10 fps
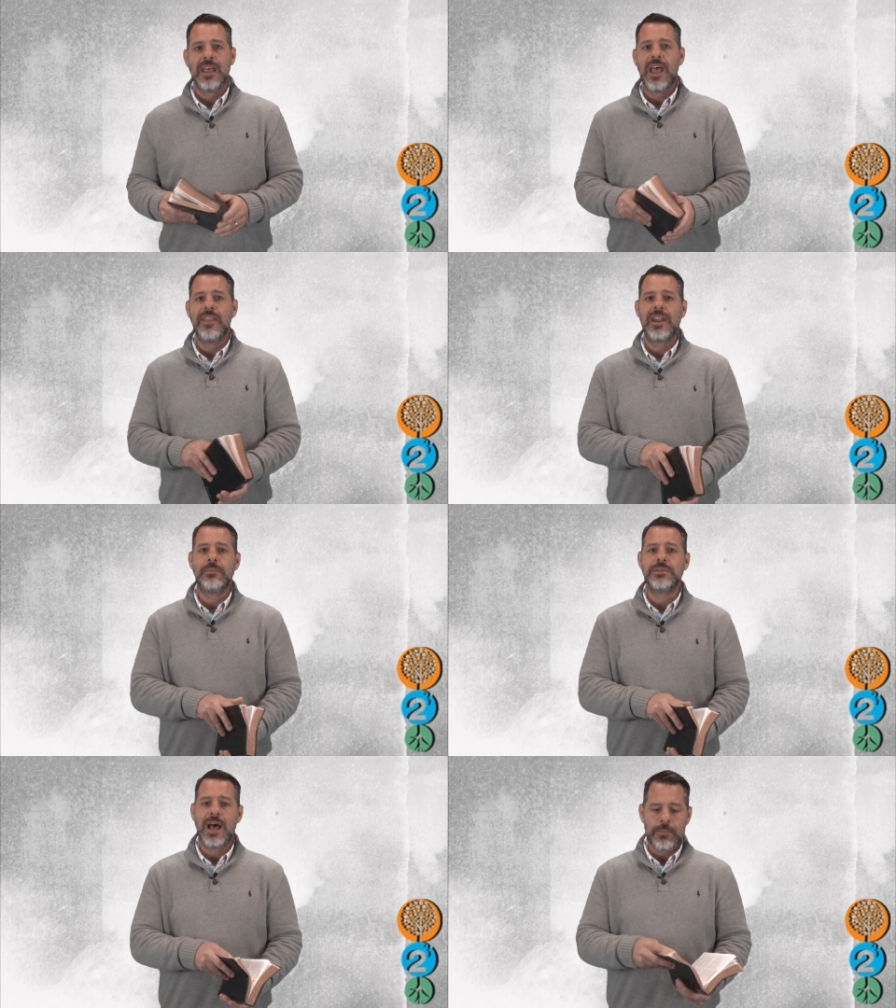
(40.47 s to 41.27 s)
and then
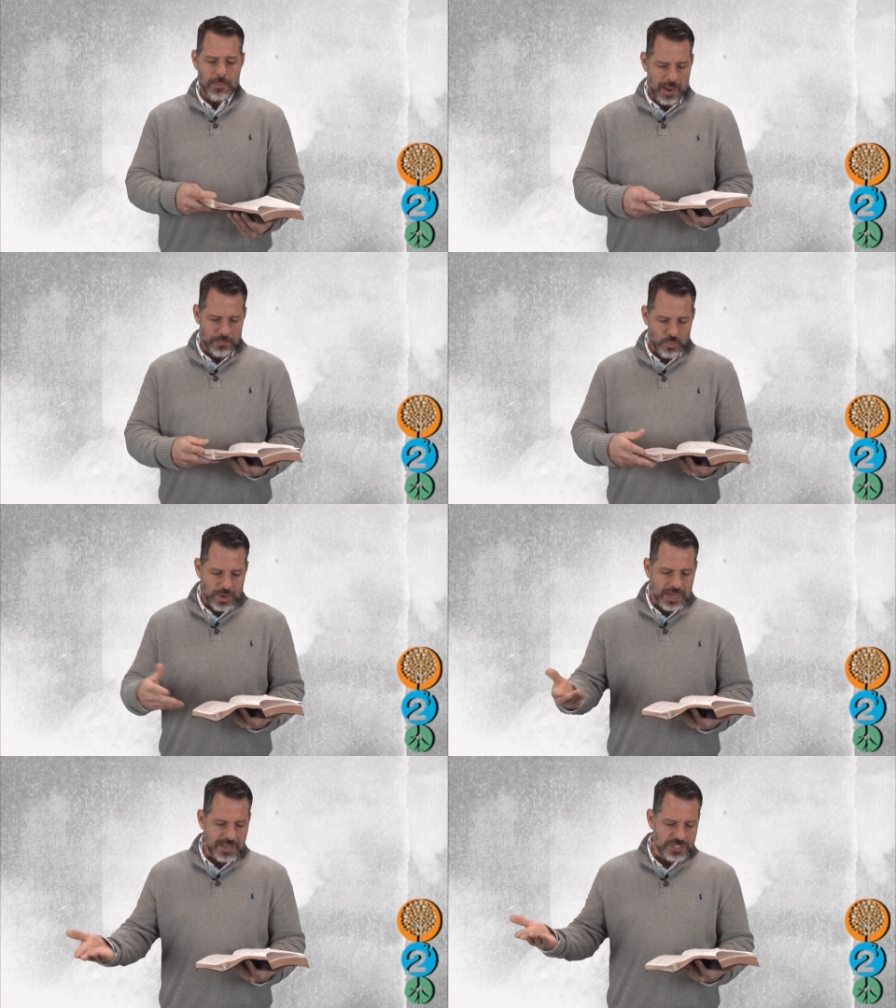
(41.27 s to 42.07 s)
I'm
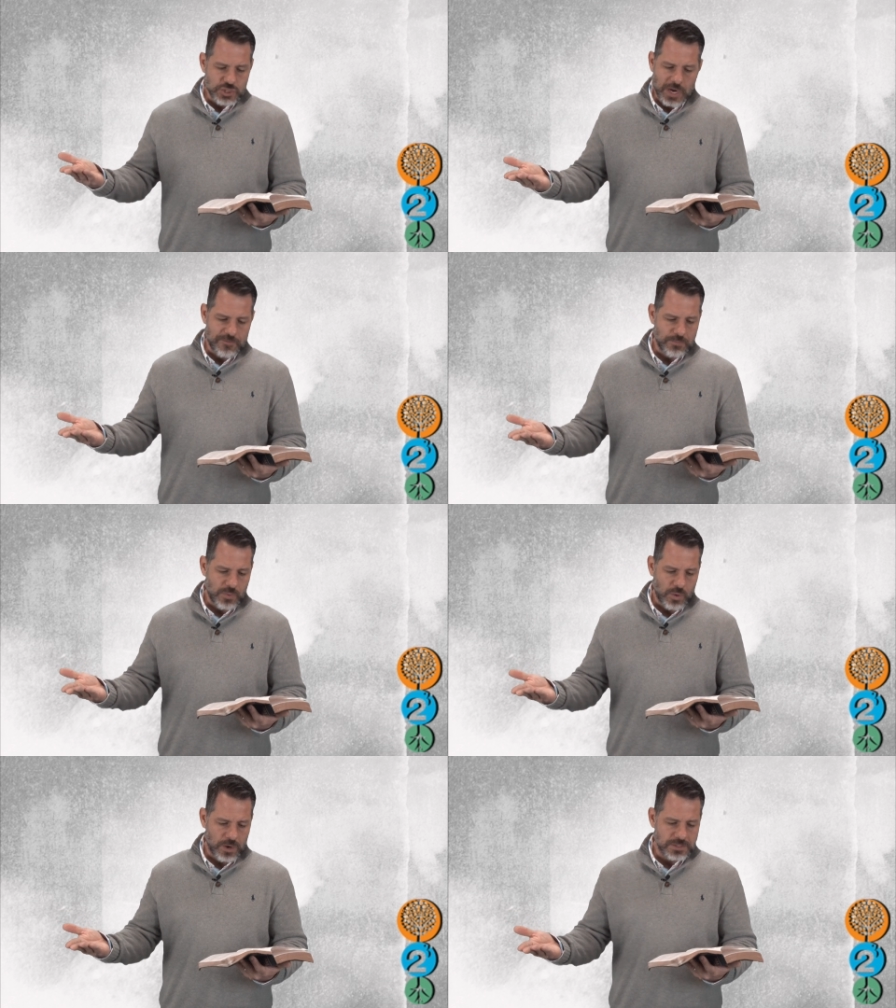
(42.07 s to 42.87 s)
reading it straight from the
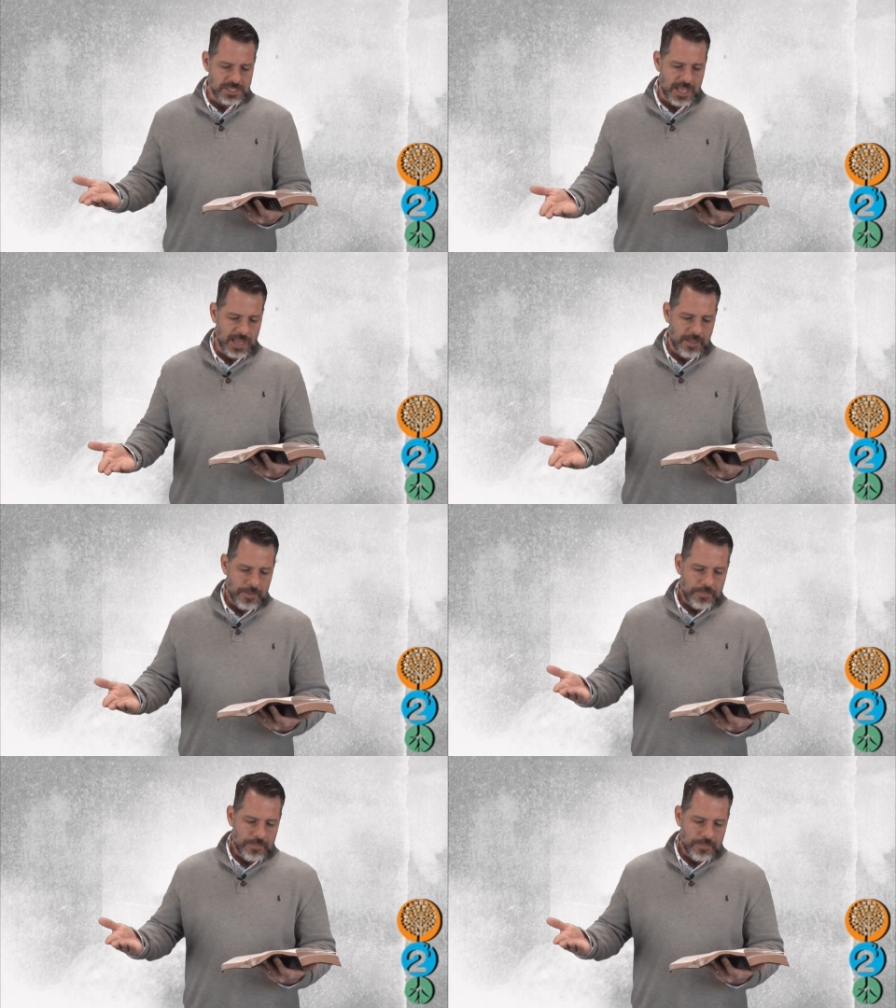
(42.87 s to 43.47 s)
Word, saying,